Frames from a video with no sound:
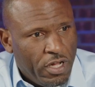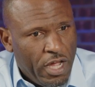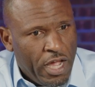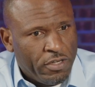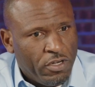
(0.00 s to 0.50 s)

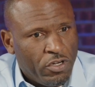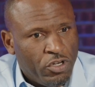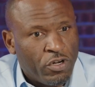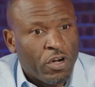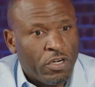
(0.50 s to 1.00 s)
And
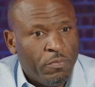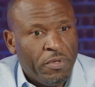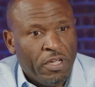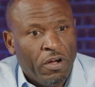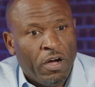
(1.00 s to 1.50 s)
you're going to
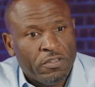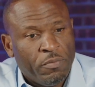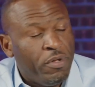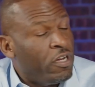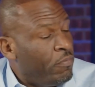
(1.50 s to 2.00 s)
be on the
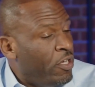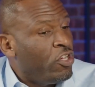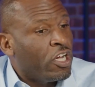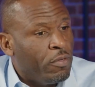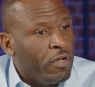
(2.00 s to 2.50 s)
pyramid. You're
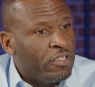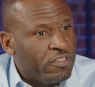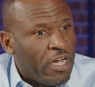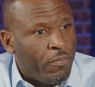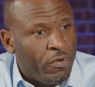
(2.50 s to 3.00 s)
going to be on the
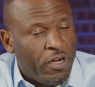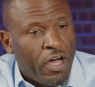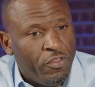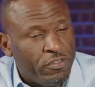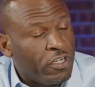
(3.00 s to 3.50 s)
top, and
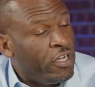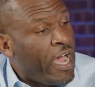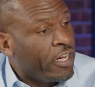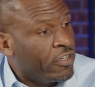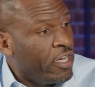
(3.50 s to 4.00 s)
others are going to
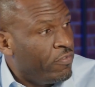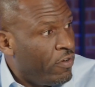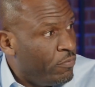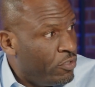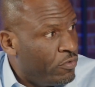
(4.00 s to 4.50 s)
aggregate
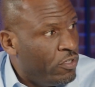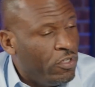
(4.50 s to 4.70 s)
from you.